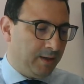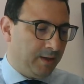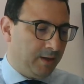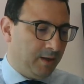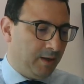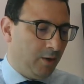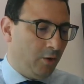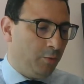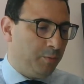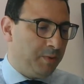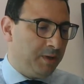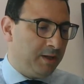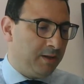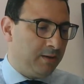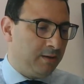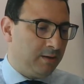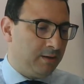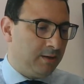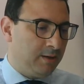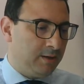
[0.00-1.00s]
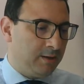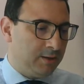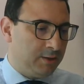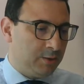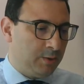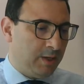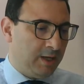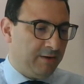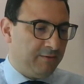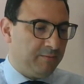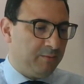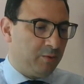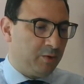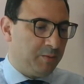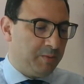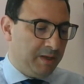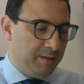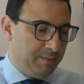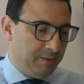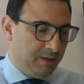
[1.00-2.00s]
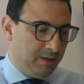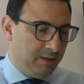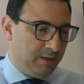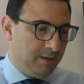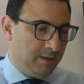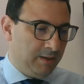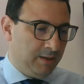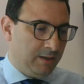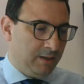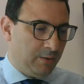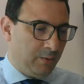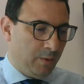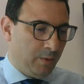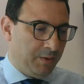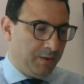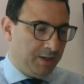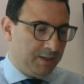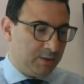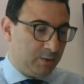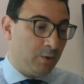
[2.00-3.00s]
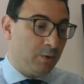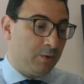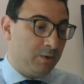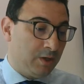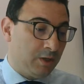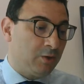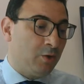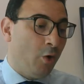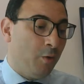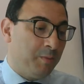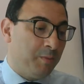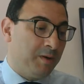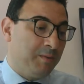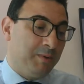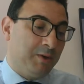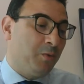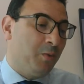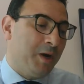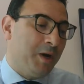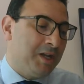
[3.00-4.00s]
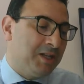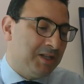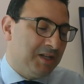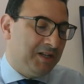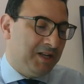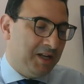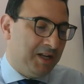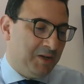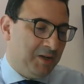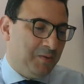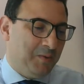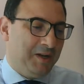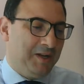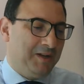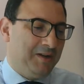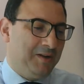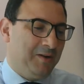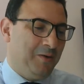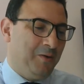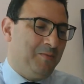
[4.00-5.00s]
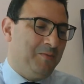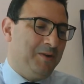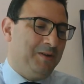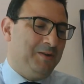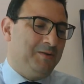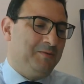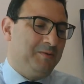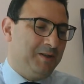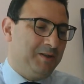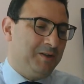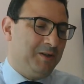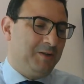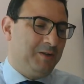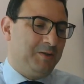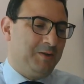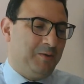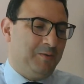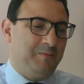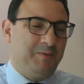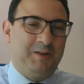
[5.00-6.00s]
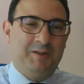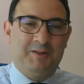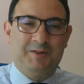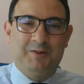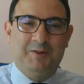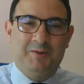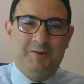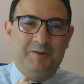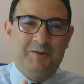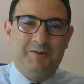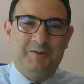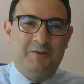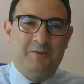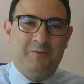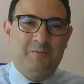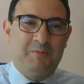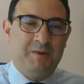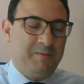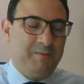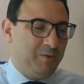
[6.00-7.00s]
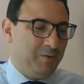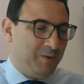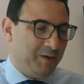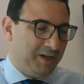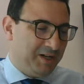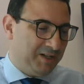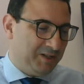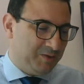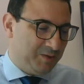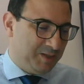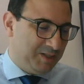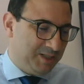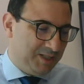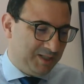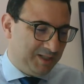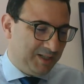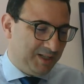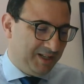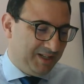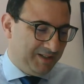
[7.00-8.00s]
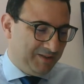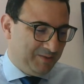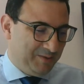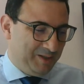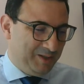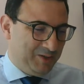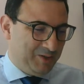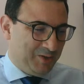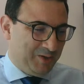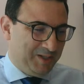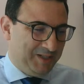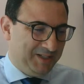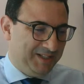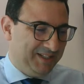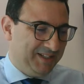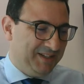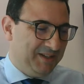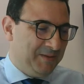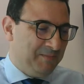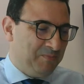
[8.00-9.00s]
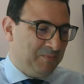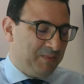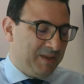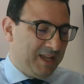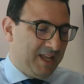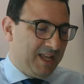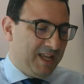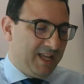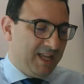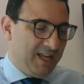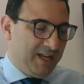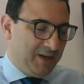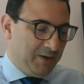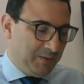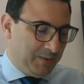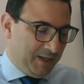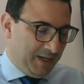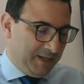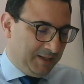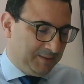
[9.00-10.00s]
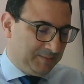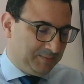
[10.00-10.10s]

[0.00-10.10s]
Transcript: Hoping to have more people with us, or not hoping, but waiting anyway. Hoping, we're not hoping, people who are interested will join. Okay.